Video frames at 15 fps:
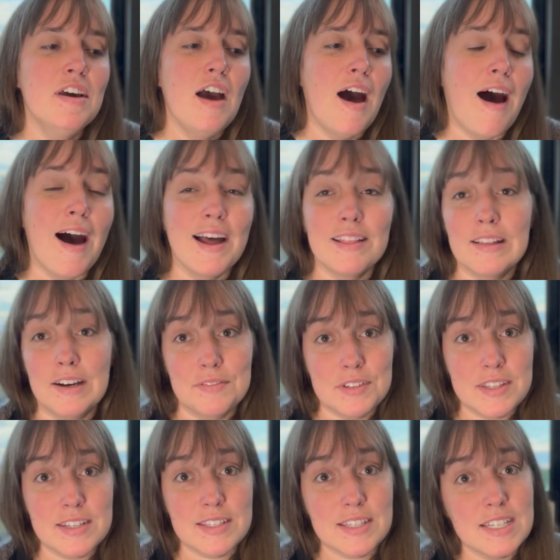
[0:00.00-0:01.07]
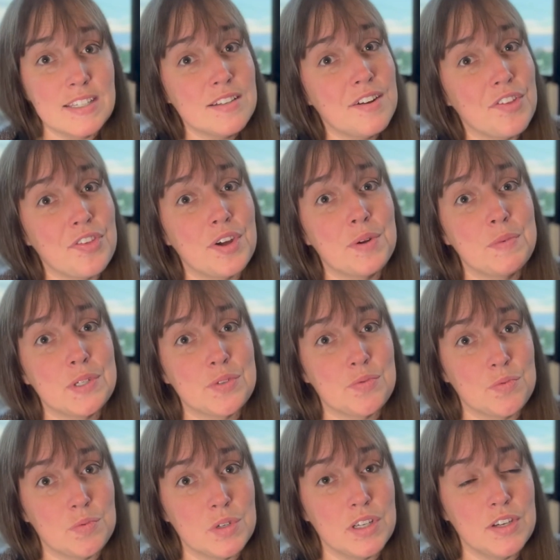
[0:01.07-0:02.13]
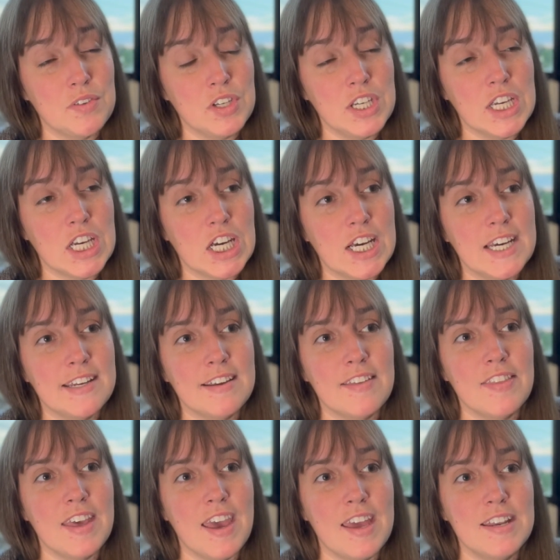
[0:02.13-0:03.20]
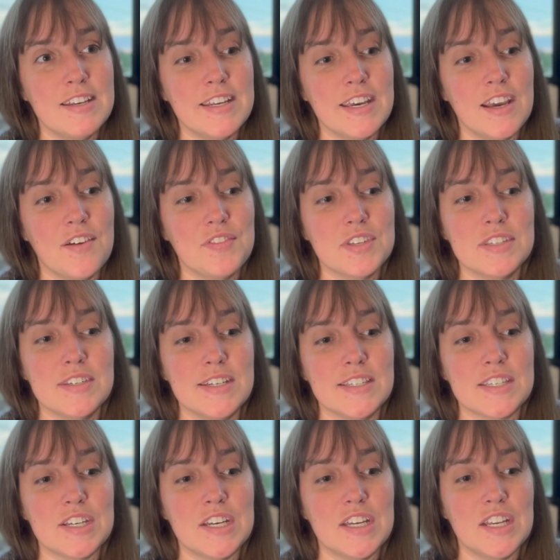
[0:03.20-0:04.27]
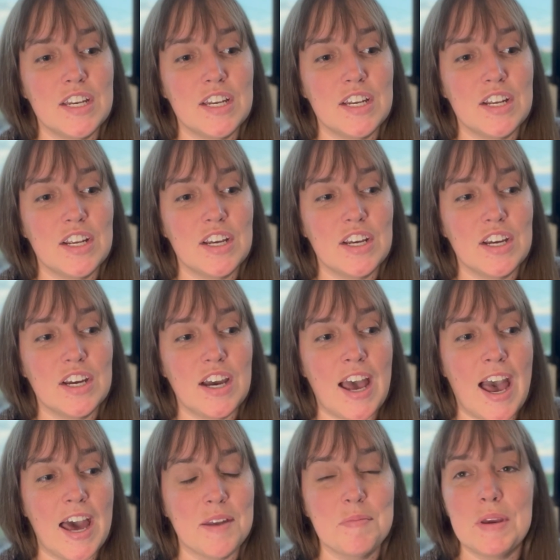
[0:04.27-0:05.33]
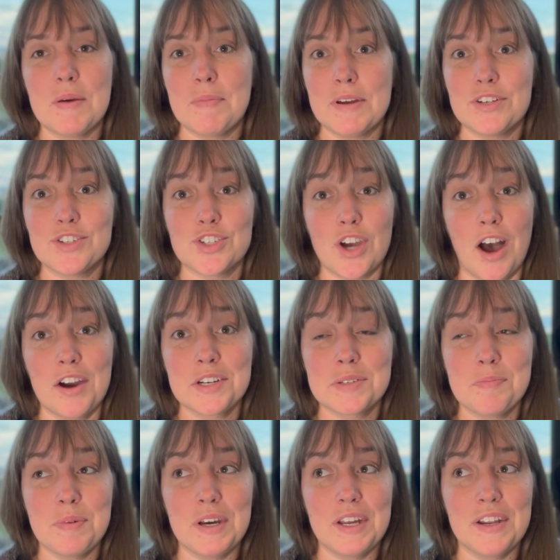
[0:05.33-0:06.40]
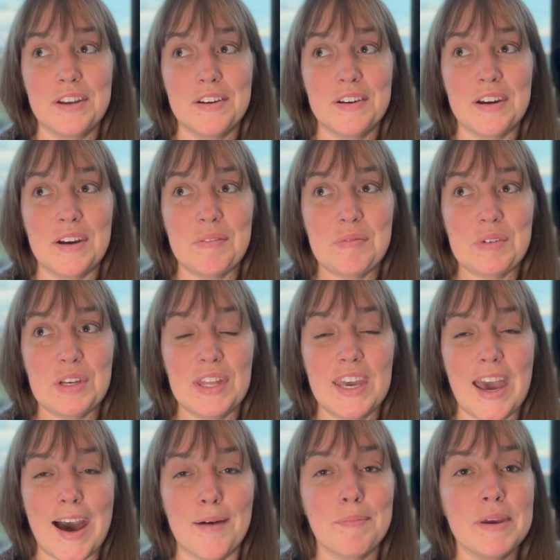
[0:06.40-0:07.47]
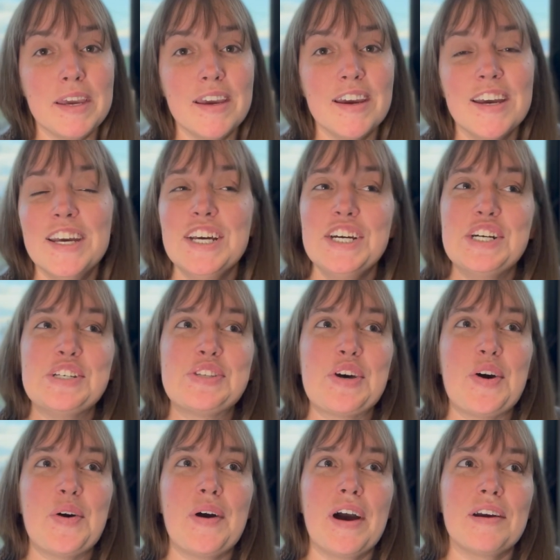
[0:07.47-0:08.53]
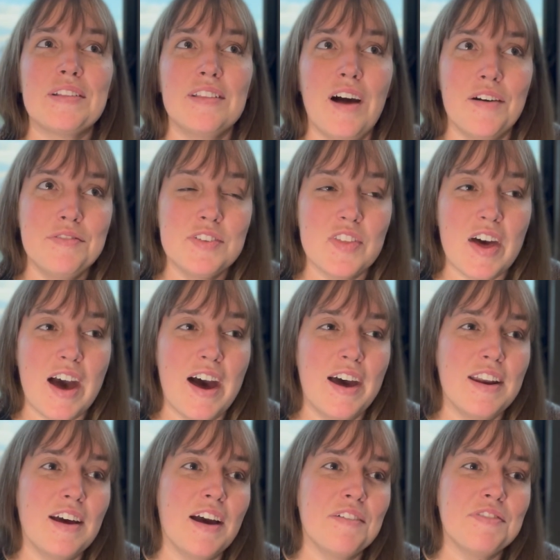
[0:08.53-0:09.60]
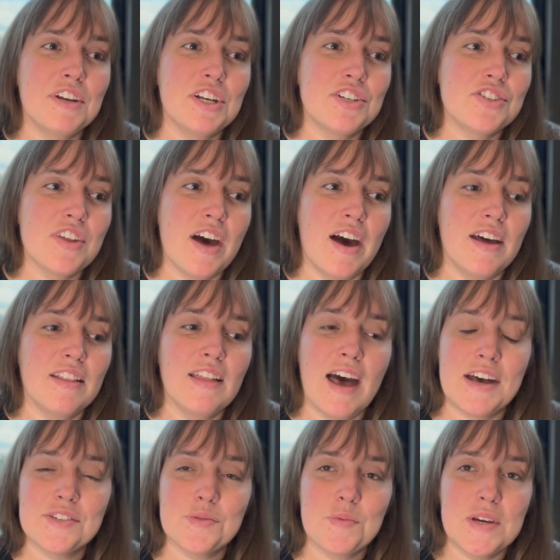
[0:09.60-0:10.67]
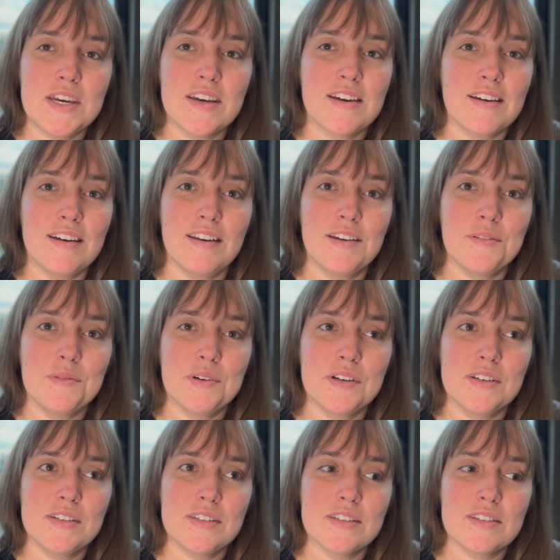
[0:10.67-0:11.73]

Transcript: I loved this season. I thought it was really, really good, and the ending of the season had me a bit shocked, but I'm really happy. So I loved that. I finished that last week and it was